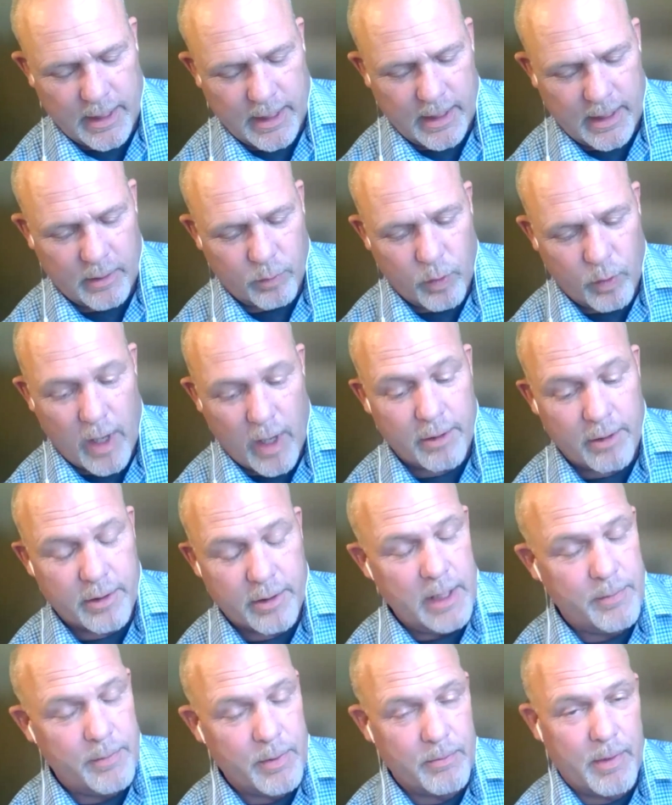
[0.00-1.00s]
record
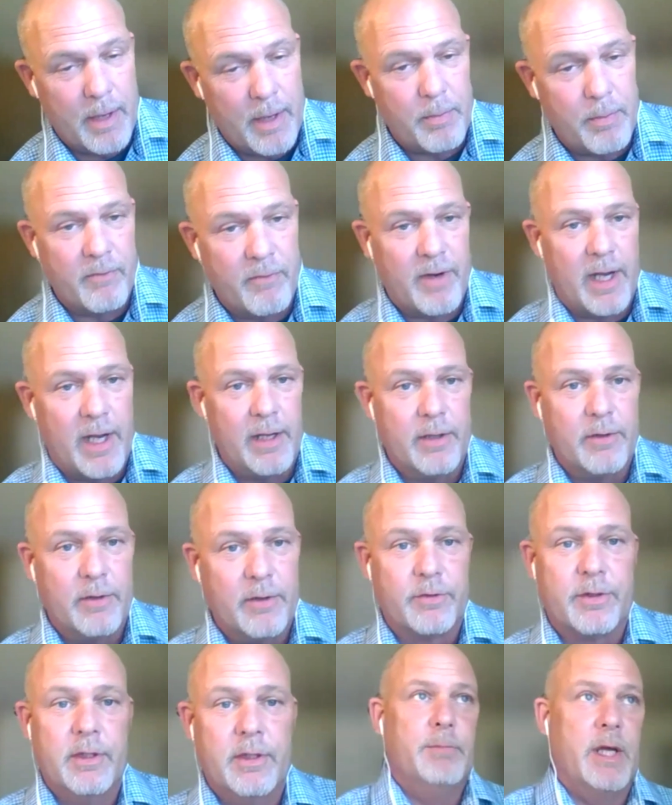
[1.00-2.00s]
keeping by
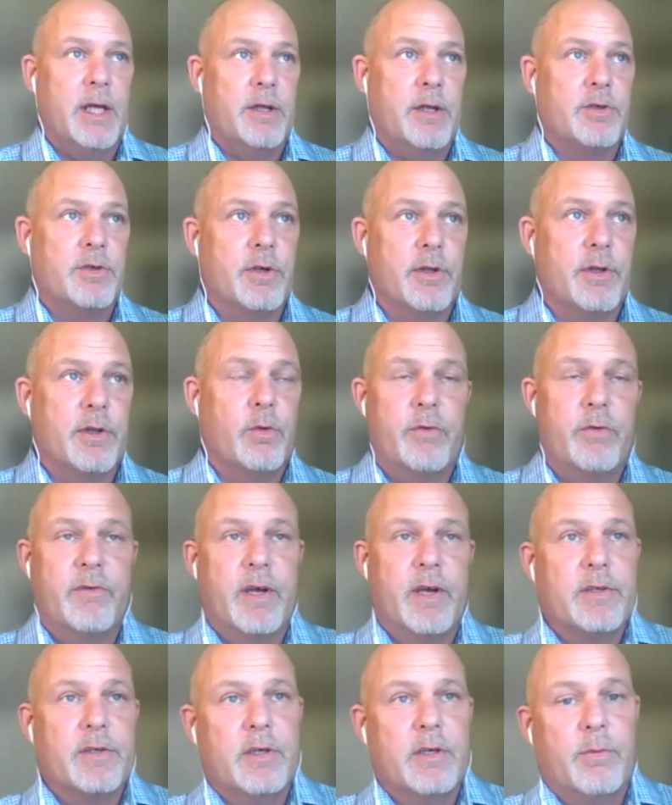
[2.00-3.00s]
providers, making sure that we've
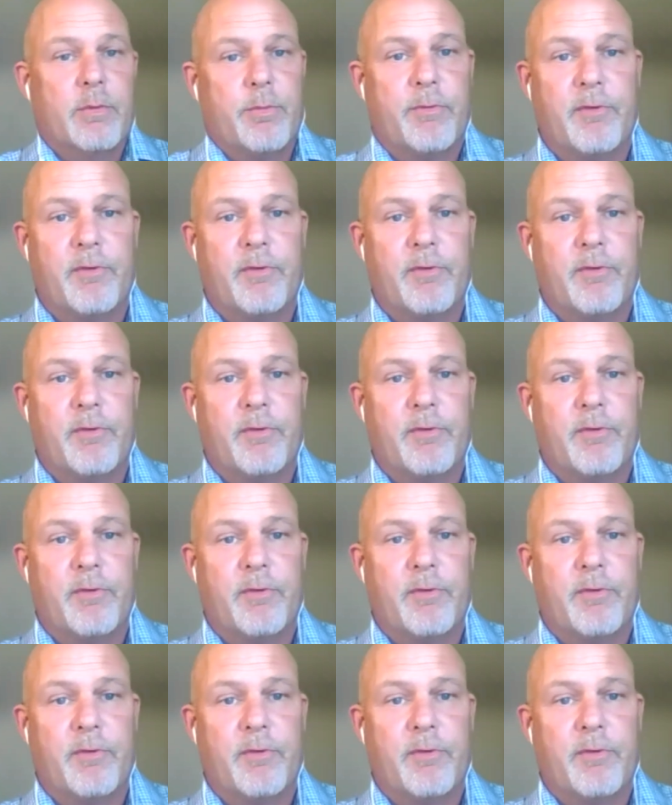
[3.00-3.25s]
got some